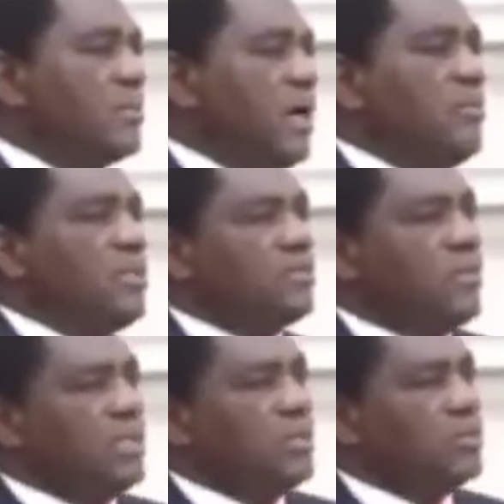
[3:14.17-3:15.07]
how much
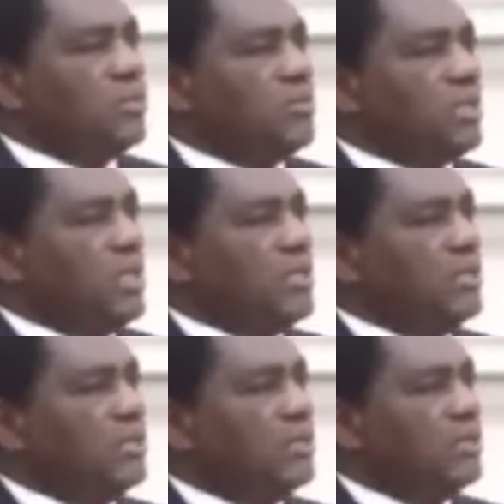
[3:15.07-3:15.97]
money was
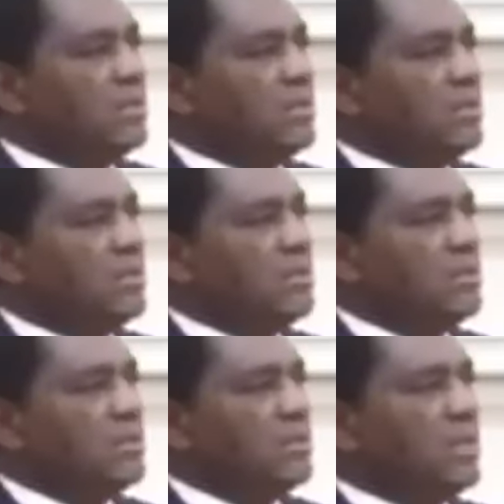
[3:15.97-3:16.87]
obtained
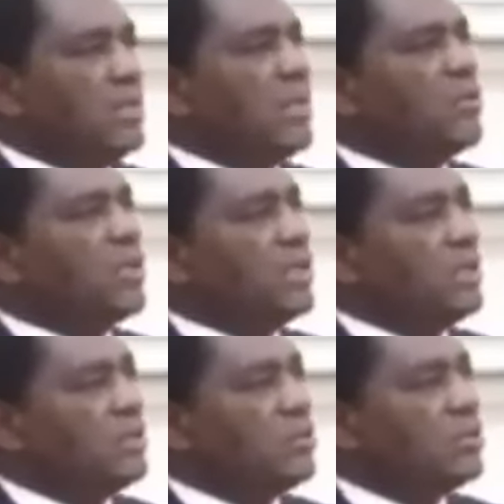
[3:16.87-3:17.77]
and
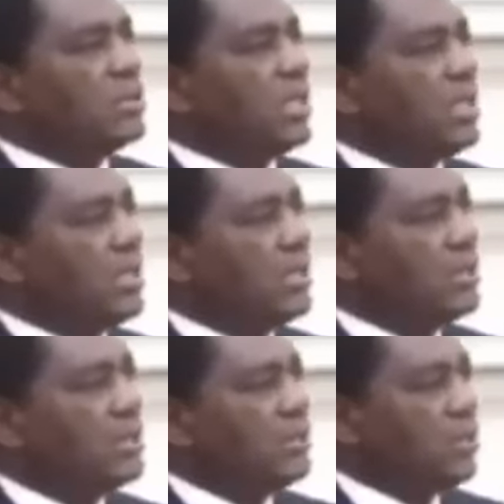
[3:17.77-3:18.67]
allocated to Lusaka
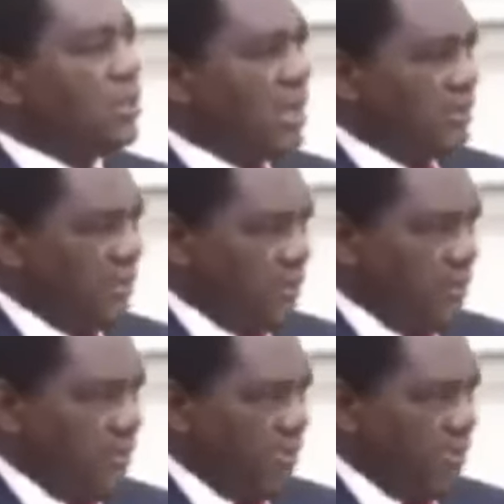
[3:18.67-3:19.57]
Ndola Highway
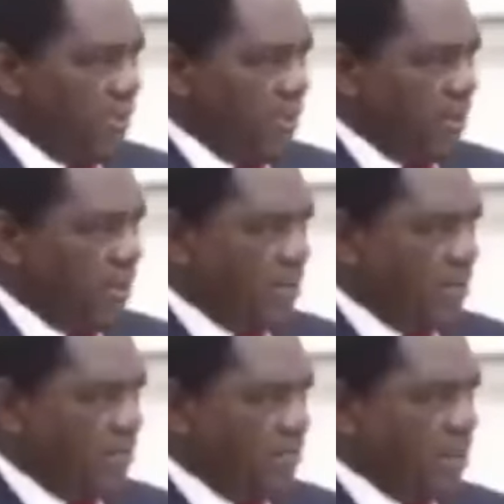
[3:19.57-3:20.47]

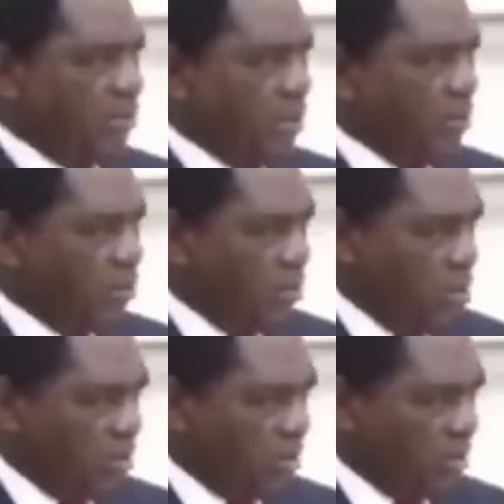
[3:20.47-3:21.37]
by way of a
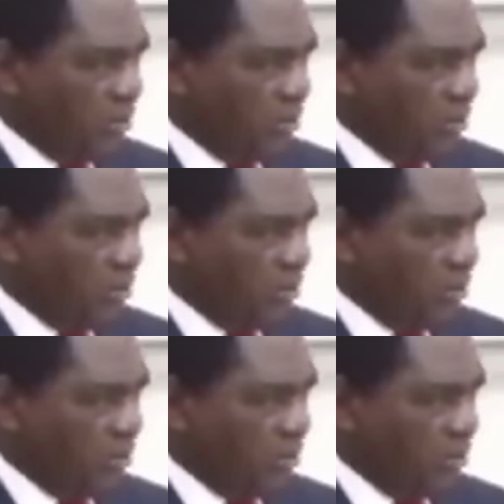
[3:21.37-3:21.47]
loan.